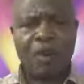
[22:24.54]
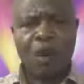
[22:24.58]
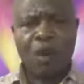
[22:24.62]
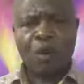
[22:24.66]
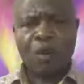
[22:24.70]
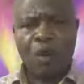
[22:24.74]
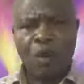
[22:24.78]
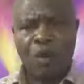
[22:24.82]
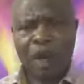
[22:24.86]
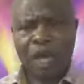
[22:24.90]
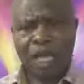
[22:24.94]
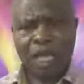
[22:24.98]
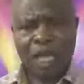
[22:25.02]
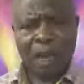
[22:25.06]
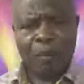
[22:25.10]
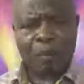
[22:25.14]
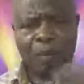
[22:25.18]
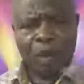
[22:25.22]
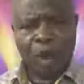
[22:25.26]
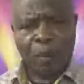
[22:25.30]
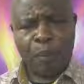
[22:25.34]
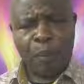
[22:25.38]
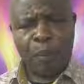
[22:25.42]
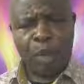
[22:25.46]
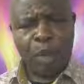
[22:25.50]
We will keep
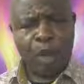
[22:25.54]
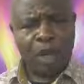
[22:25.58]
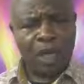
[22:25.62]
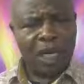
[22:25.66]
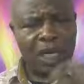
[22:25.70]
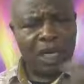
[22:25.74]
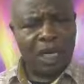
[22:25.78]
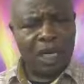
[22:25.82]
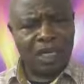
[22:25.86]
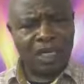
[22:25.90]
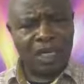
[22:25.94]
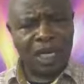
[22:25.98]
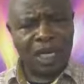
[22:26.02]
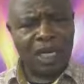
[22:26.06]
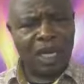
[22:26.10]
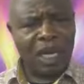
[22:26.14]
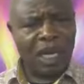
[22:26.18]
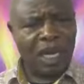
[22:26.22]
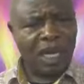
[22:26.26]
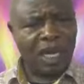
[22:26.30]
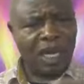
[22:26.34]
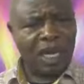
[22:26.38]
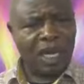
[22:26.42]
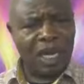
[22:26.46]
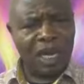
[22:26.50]
uploading it in
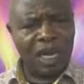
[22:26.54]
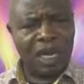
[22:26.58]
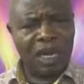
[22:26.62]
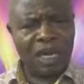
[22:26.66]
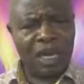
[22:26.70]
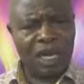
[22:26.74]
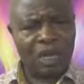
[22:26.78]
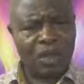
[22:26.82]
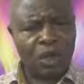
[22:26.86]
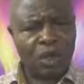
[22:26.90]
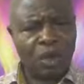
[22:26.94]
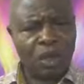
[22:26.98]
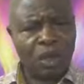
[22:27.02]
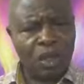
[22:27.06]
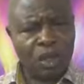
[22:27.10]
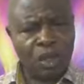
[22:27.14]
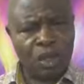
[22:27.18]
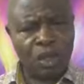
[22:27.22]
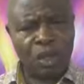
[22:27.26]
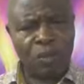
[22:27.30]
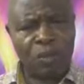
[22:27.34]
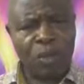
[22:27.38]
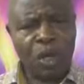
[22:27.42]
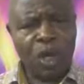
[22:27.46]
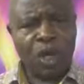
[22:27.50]
the in the in the
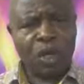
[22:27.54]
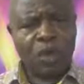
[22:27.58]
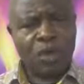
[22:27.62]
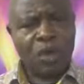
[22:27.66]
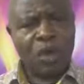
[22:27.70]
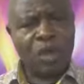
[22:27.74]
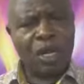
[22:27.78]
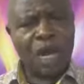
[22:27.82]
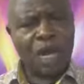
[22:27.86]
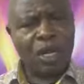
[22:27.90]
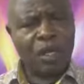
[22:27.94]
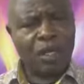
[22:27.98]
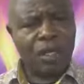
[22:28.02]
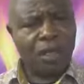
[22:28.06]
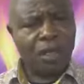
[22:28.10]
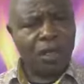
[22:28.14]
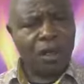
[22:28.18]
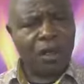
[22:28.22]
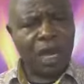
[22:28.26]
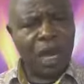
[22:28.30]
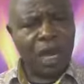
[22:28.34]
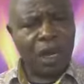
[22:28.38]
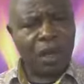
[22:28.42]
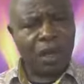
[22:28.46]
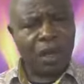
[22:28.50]
YouTube so that you
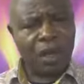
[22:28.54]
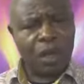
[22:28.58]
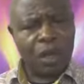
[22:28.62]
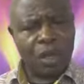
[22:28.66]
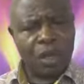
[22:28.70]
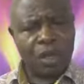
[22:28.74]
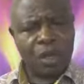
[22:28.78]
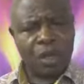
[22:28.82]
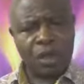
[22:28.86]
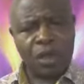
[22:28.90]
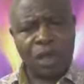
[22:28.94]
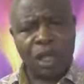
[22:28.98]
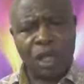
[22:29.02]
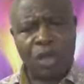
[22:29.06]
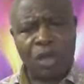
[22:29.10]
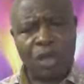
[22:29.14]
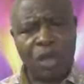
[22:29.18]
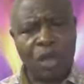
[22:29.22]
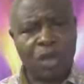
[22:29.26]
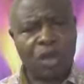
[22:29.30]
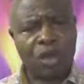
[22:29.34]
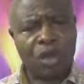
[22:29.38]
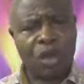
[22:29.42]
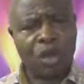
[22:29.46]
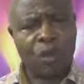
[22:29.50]
can go through the
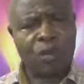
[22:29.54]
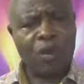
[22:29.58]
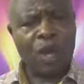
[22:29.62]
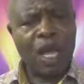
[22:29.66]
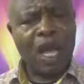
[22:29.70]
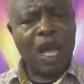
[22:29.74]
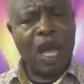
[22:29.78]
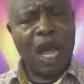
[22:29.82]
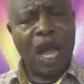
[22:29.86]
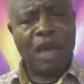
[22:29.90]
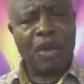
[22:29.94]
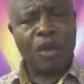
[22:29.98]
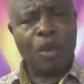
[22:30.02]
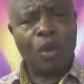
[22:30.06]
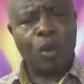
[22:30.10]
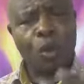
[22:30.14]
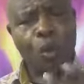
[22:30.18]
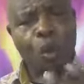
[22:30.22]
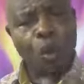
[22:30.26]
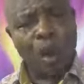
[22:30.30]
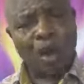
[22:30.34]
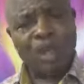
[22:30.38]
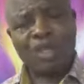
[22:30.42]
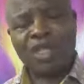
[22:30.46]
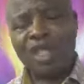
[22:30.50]
YouTube and you
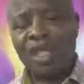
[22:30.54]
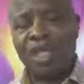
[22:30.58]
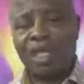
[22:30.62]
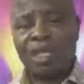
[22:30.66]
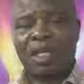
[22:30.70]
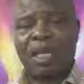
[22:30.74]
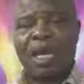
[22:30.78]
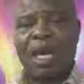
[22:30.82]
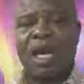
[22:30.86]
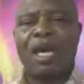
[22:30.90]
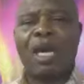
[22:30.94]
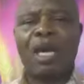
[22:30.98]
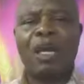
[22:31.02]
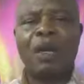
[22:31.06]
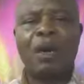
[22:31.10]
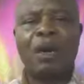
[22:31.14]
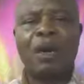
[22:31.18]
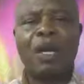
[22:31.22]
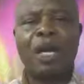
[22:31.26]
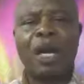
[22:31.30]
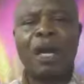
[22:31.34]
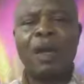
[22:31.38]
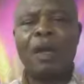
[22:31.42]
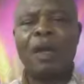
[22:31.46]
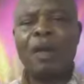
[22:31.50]
watch it.
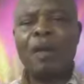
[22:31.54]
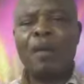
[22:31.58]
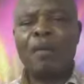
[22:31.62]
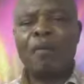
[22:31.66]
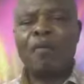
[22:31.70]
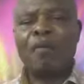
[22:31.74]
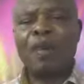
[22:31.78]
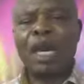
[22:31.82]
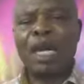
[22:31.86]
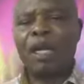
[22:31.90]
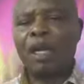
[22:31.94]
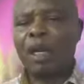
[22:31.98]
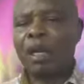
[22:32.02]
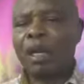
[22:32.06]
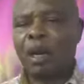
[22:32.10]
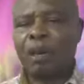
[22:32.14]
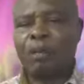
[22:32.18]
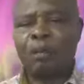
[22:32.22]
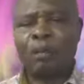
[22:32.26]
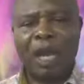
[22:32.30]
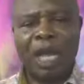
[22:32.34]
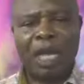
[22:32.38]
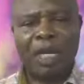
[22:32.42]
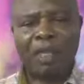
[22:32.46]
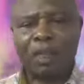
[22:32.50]
Hallelujah. May the Lord
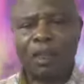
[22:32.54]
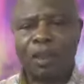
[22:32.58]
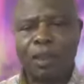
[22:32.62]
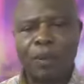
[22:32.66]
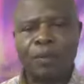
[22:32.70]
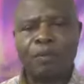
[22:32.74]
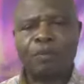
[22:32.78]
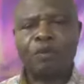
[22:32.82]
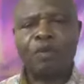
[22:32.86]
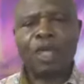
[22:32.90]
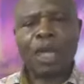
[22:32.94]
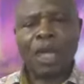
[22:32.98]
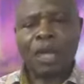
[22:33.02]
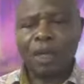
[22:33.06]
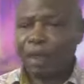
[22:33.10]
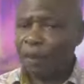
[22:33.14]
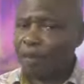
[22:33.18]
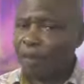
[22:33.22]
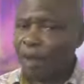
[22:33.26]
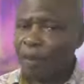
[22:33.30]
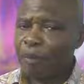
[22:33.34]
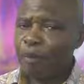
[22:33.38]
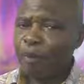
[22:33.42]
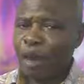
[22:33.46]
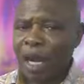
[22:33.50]
bless you.
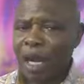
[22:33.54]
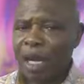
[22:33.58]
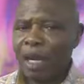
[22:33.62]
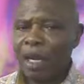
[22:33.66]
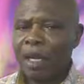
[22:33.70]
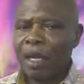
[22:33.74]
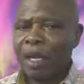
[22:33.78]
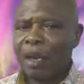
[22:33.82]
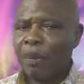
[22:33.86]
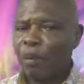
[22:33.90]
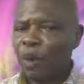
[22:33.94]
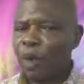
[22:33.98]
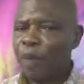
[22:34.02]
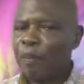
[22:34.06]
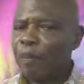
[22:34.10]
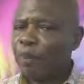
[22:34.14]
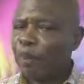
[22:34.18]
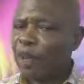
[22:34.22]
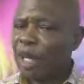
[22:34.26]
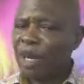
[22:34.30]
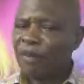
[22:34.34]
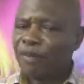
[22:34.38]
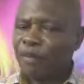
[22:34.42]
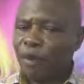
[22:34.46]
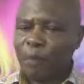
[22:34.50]
Remember, we
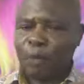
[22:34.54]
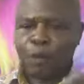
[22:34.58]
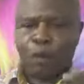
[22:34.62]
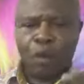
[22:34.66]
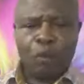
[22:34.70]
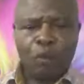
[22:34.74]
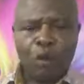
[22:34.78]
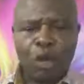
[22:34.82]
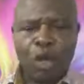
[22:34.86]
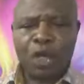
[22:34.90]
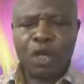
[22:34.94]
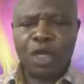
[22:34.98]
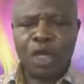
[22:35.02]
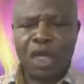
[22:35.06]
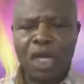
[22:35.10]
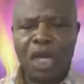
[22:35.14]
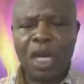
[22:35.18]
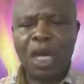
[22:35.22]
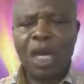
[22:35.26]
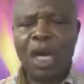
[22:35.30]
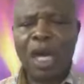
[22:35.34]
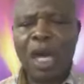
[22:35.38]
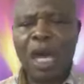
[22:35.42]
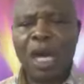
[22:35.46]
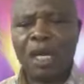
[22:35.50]
pray for promotion,
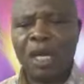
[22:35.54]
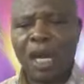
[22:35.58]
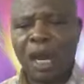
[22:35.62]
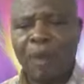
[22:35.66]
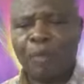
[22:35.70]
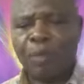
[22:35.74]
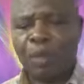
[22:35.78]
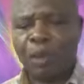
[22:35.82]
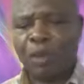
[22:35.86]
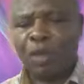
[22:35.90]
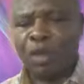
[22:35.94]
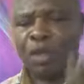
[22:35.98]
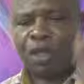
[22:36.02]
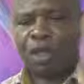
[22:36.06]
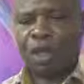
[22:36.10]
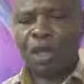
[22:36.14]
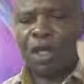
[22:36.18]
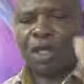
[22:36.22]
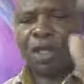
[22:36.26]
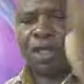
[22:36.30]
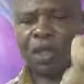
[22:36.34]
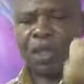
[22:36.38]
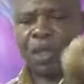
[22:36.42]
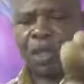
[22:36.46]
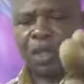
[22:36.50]
and that promotion
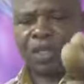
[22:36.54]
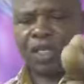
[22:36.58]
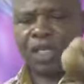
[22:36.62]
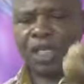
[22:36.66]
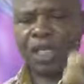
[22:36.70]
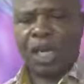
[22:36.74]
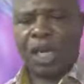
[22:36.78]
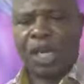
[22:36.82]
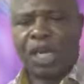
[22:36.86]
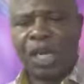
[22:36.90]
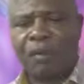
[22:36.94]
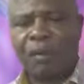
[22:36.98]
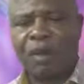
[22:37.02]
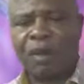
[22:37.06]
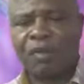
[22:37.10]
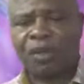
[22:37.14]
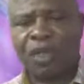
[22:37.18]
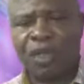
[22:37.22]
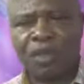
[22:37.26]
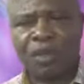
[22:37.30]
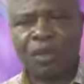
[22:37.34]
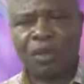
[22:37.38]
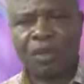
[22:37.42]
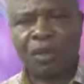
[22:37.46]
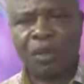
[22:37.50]
is yours in the name of
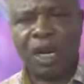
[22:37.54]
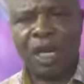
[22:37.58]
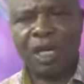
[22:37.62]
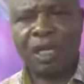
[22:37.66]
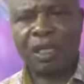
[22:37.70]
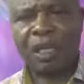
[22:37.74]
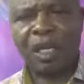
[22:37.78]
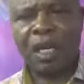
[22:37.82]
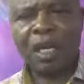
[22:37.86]
Jesus Christ.